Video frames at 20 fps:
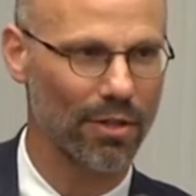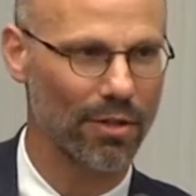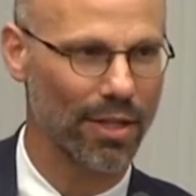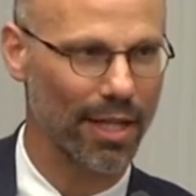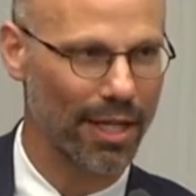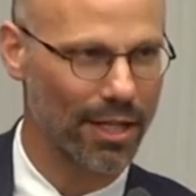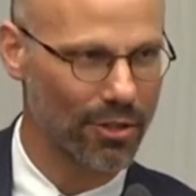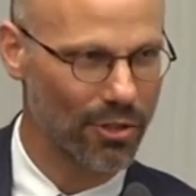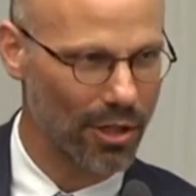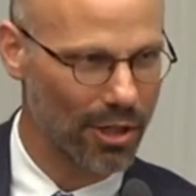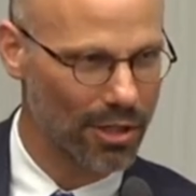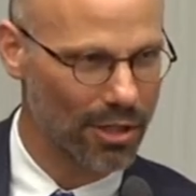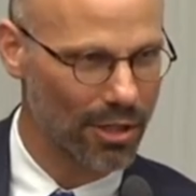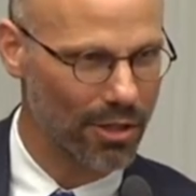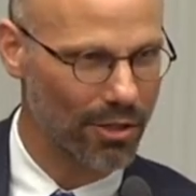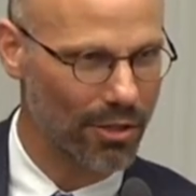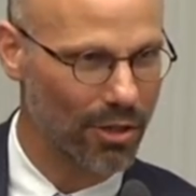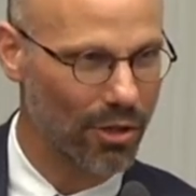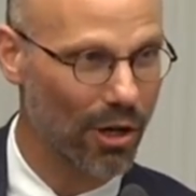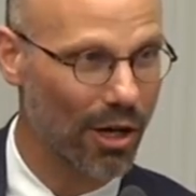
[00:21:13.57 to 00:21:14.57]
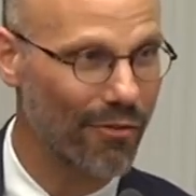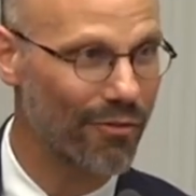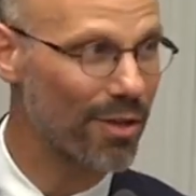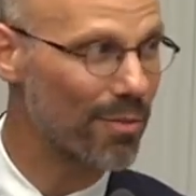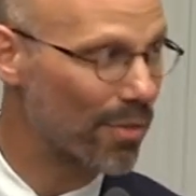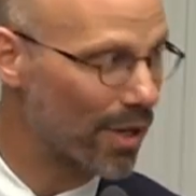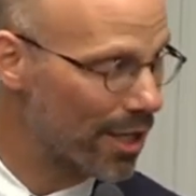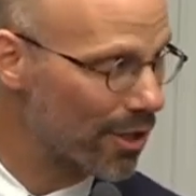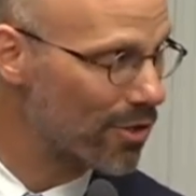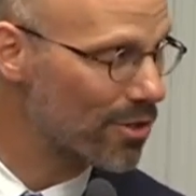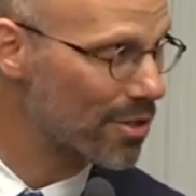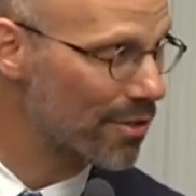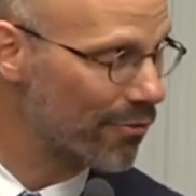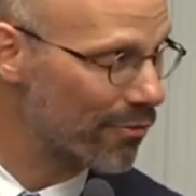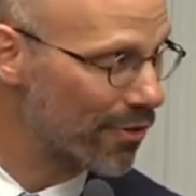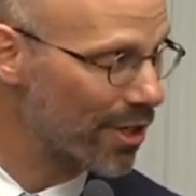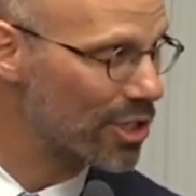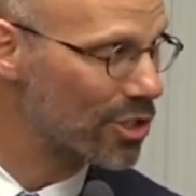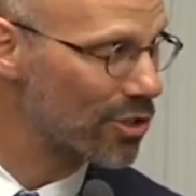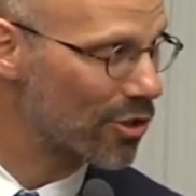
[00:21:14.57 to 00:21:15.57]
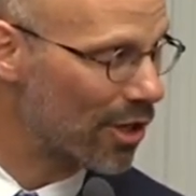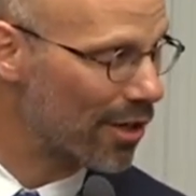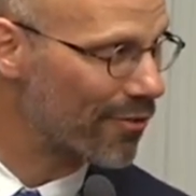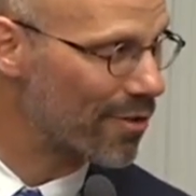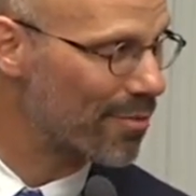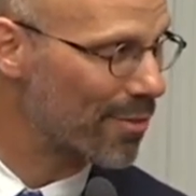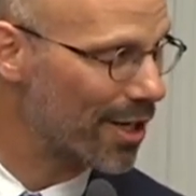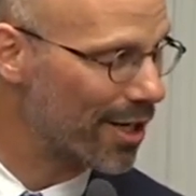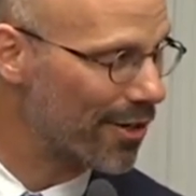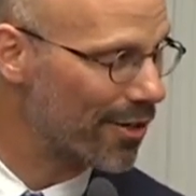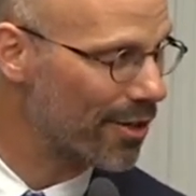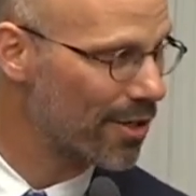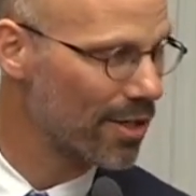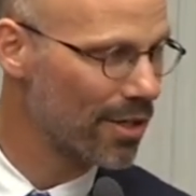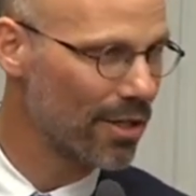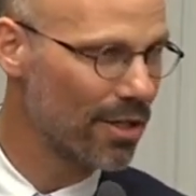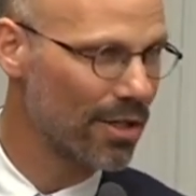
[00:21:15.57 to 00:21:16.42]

They talked to their coffee buyers, a French coffee buyer.